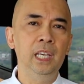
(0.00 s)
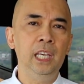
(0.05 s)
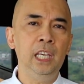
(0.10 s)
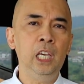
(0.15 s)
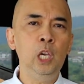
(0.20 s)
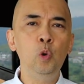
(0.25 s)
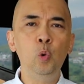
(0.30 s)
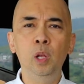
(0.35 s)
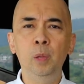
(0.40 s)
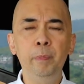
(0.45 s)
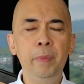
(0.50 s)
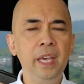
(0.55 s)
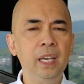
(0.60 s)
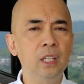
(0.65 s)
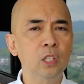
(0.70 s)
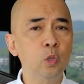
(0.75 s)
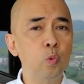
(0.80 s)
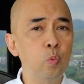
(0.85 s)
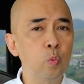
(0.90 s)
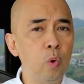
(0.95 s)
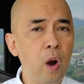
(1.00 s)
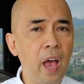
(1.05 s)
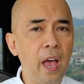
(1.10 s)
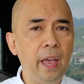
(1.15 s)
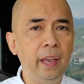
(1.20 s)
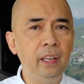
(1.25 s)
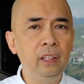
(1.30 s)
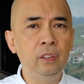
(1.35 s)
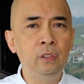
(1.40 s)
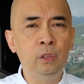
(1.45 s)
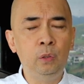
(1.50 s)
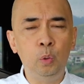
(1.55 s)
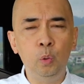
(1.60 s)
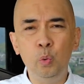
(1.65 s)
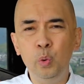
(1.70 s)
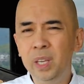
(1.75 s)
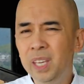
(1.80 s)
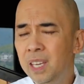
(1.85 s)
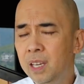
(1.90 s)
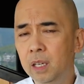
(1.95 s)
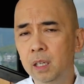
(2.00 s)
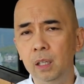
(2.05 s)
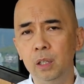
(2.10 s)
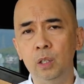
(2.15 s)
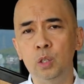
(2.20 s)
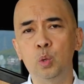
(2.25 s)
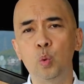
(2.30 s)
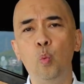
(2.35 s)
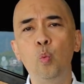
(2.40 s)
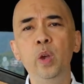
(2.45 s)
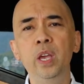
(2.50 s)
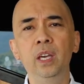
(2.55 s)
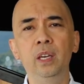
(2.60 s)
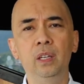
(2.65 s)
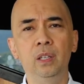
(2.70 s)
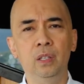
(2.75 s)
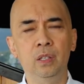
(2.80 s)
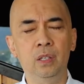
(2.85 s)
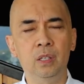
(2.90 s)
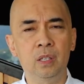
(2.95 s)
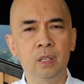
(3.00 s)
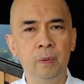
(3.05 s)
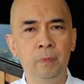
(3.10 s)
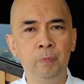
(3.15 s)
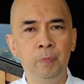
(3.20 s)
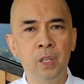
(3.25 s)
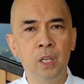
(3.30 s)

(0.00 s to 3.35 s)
He will make us ride through eagle's wings